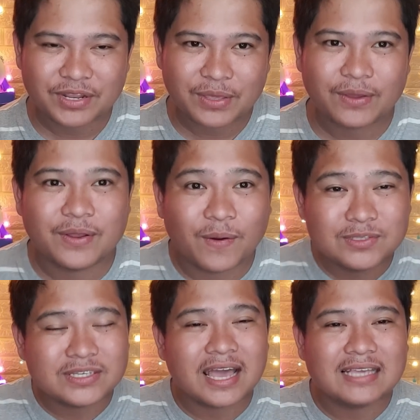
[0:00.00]
video. And
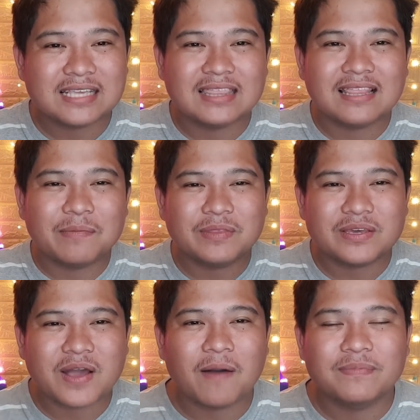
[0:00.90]
also, guys, let me in
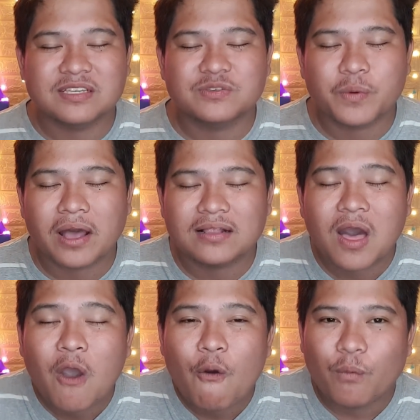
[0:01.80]
the comments as well,
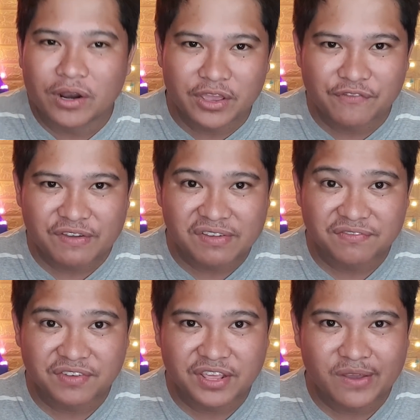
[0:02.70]
what are your
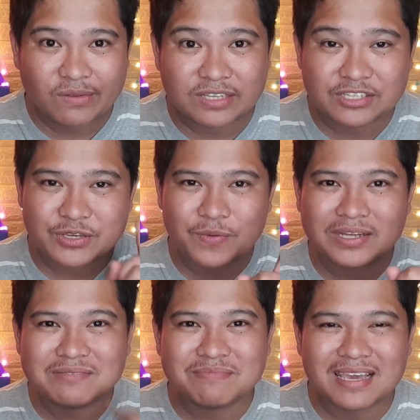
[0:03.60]
favorite videos that you
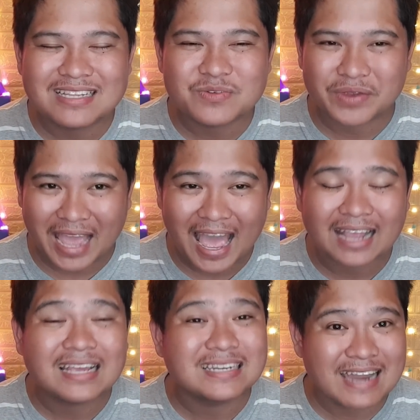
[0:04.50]
want me to
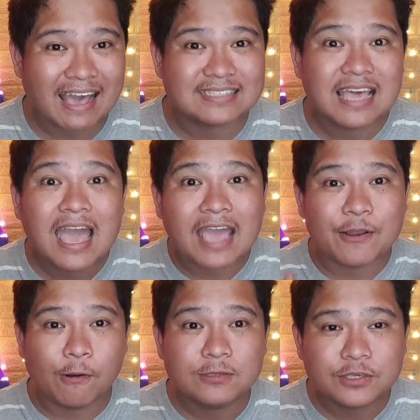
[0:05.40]
react next? And
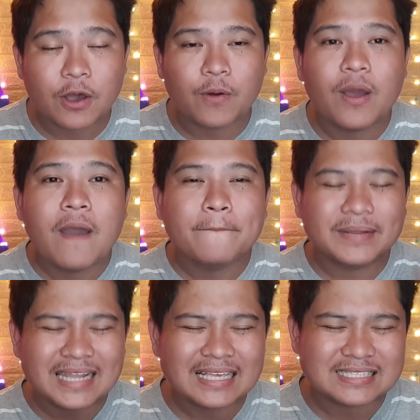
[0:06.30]
also,
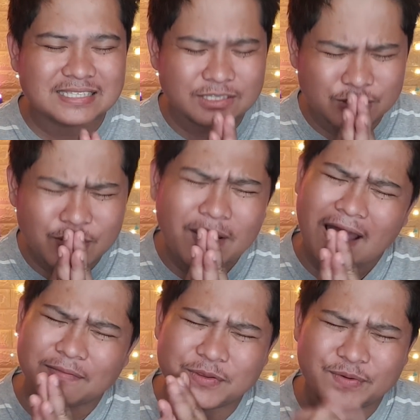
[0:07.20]
please do
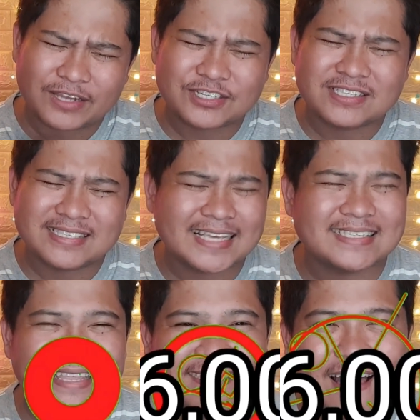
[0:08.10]
help me reach
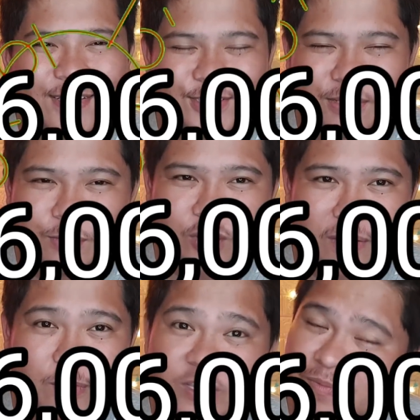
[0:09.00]
16,000
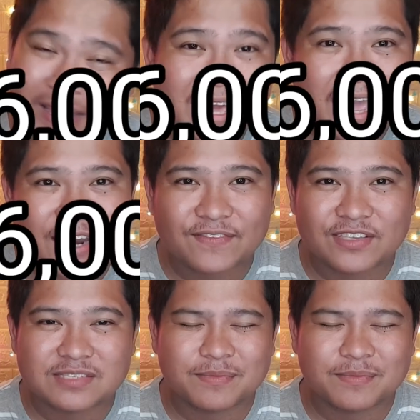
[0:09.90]
subscribers by the end of this